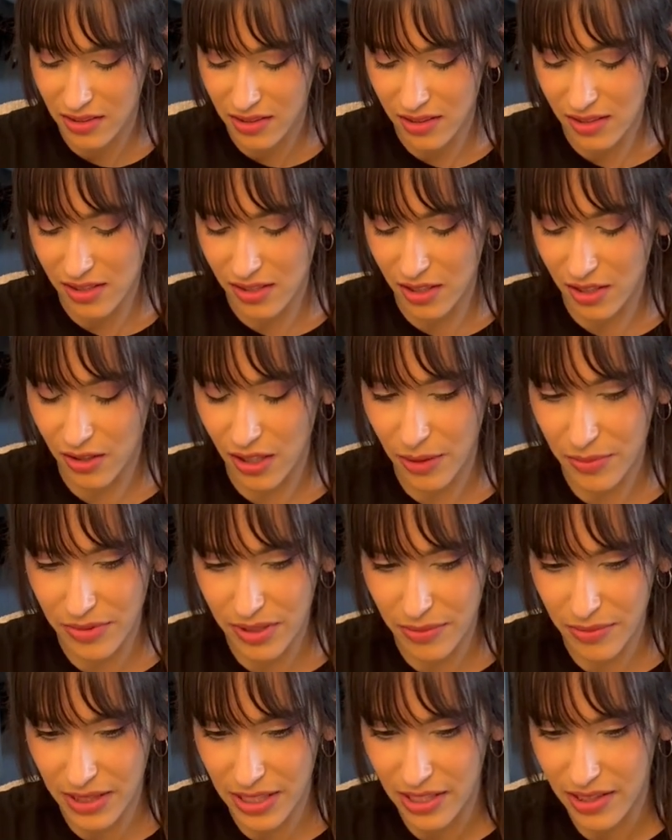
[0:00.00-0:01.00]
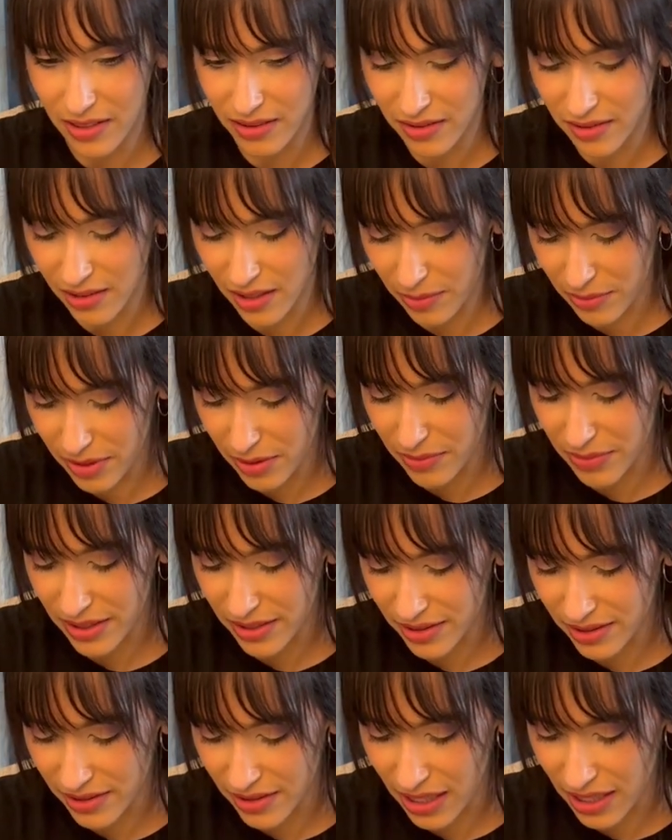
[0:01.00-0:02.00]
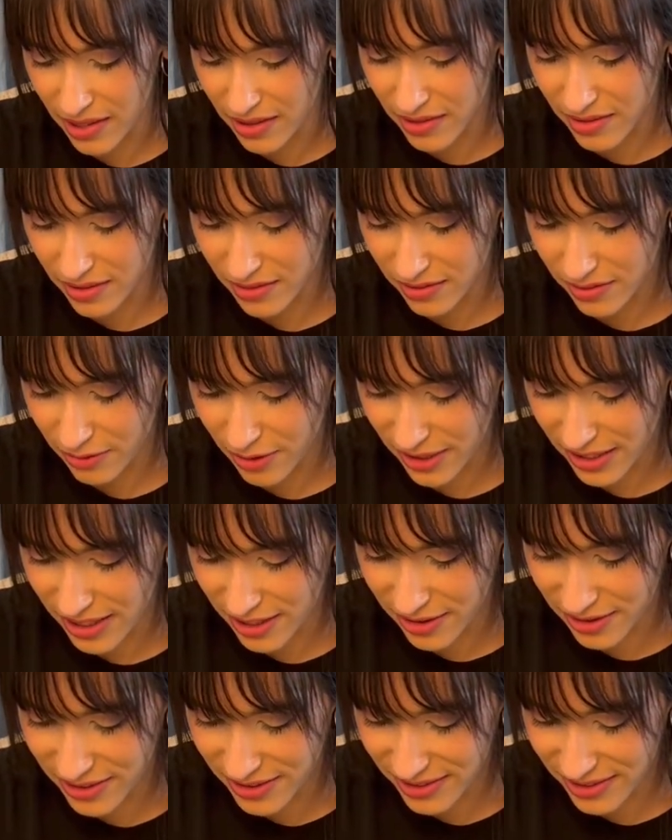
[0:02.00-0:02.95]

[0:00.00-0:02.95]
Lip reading: So I'm gonna make that right now.